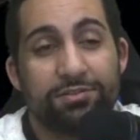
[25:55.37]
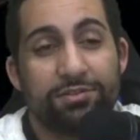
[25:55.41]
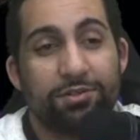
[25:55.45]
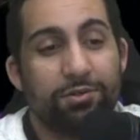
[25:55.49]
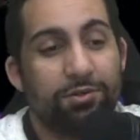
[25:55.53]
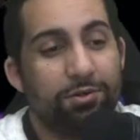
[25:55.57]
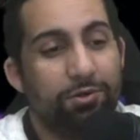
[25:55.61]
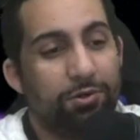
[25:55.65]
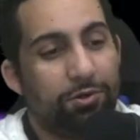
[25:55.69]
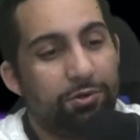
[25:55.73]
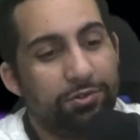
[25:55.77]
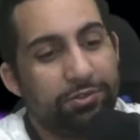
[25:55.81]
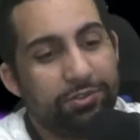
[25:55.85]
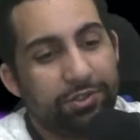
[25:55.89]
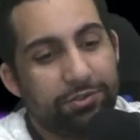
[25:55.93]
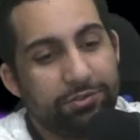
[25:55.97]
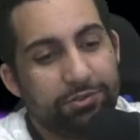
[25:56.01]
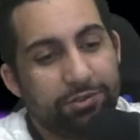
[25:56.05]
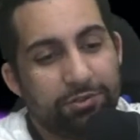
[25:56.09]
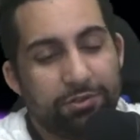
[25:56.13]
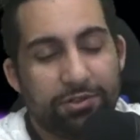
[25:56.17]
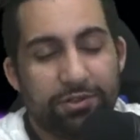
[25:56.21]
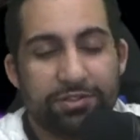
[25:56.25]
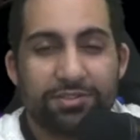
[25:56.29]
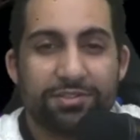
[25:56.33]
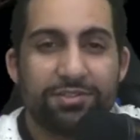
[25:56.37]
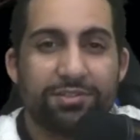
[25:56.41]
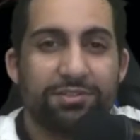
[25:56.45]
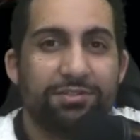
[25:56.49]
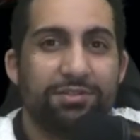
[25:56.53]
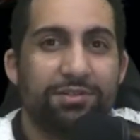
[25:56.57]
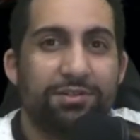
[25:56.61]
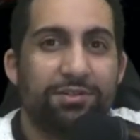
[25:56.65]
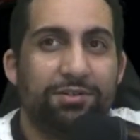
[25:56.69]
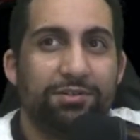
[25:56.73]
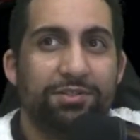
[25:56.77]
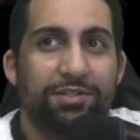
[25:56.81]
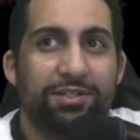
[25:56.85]
So all your units,
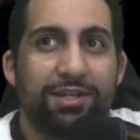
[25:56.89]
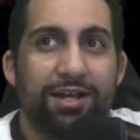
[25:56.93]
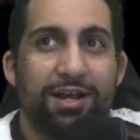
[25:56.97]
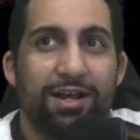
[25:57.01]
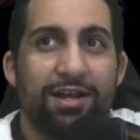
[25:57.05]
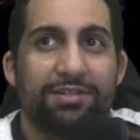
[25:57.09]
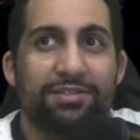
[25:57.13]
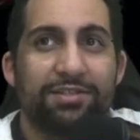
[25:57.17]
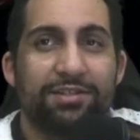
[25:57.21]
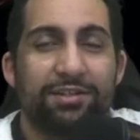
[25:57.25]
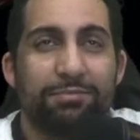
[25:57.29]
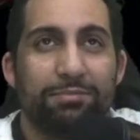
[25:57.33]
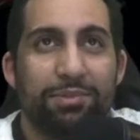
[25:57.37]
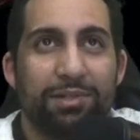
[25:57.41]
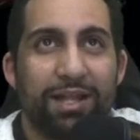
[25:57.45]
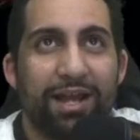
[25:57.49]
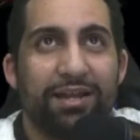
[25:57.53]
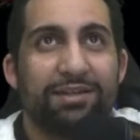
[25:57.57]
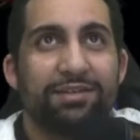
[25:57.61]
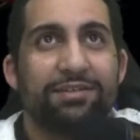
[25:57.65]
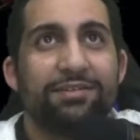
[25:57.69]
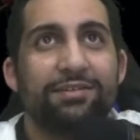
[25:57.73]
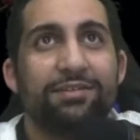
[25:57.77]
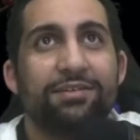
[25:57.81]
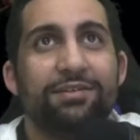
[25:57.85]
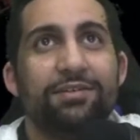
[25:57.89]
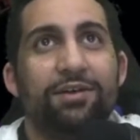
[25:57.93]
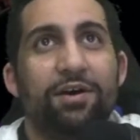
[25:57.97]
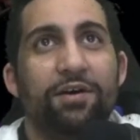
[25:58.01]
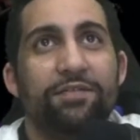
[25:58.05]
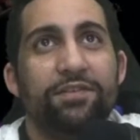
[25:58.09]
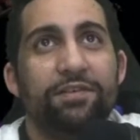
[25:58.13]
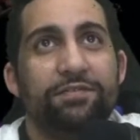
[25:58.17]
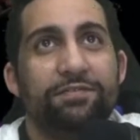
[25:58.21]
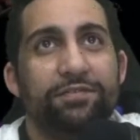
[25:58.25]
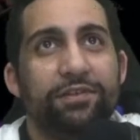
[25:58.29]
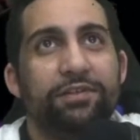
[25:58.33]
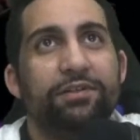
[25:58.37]
all the cards that are black
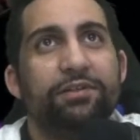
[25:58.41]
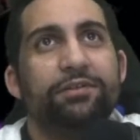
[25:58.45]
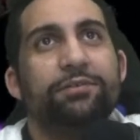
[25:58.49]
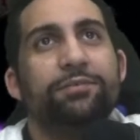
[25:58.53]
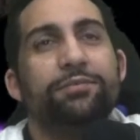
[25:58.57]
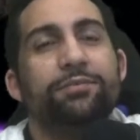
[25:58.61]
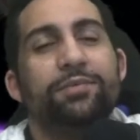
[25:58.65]
on the field,